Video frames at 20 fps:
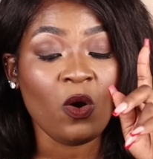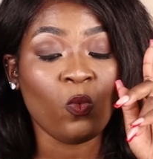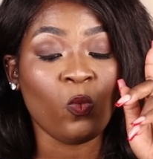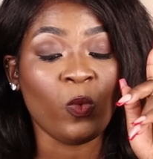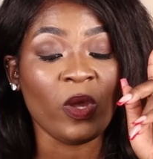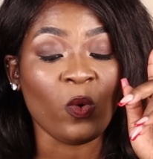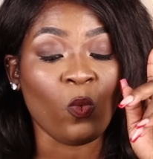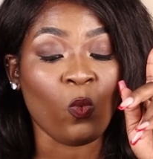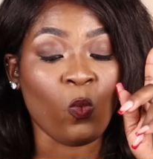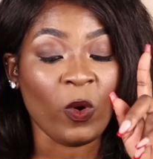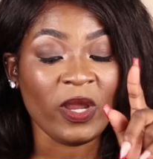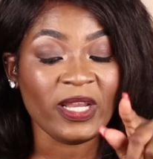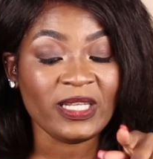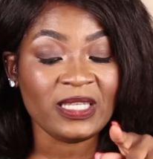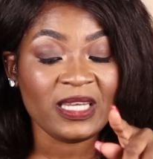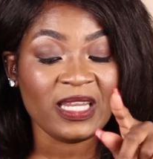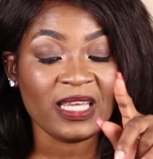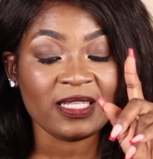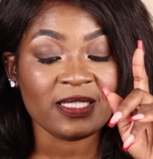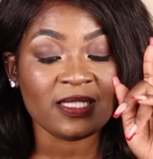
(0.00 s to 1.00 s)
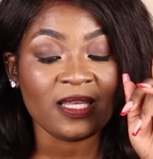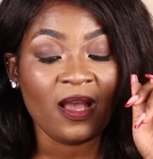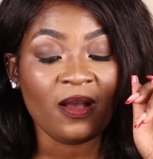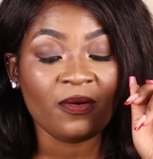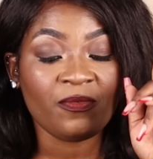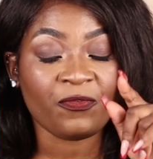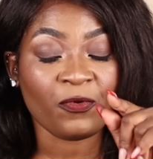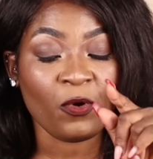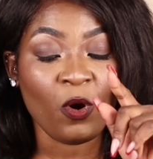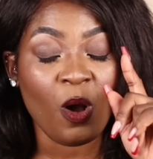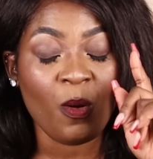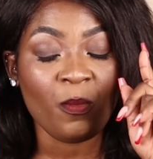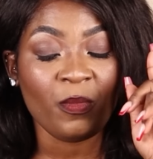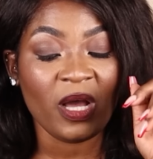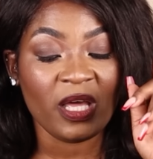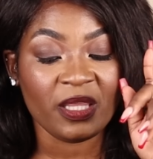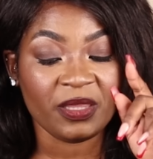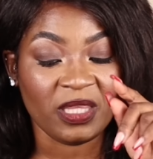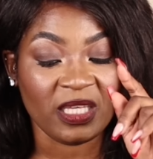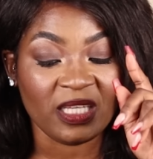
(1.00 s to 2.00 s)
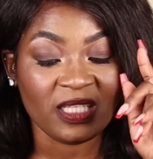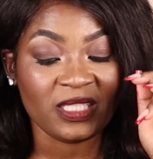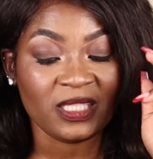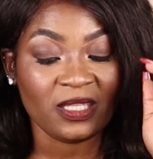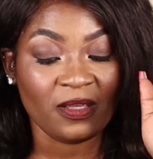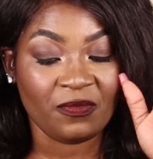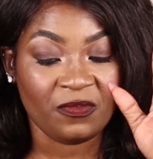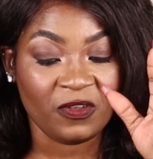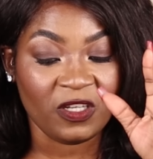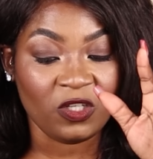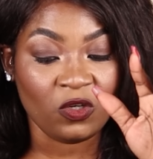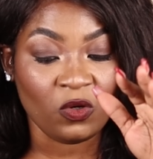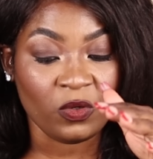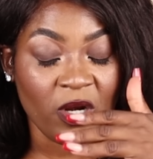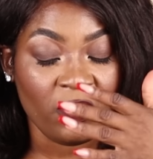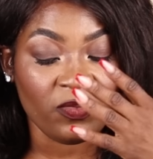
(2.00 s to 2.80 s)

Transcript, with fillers: we witnessed from this video.